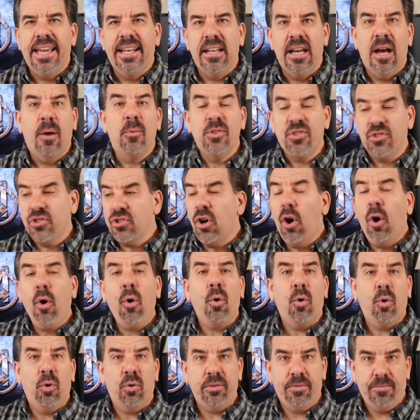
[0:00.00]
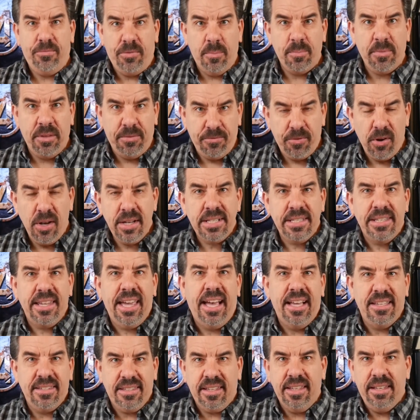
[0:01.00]
And I was told from the front
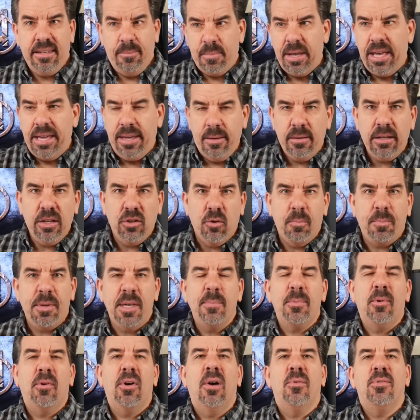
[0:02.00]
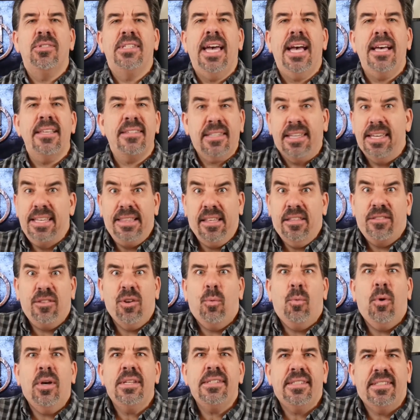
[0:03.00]
desk and by you know people I was asking that
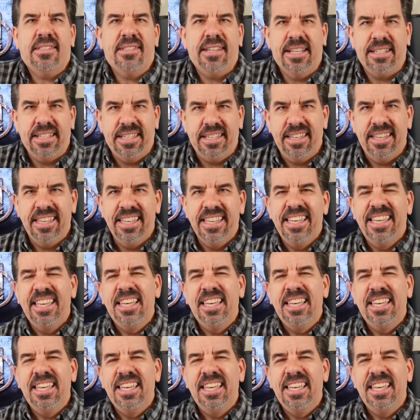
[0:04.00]
there wasn't any.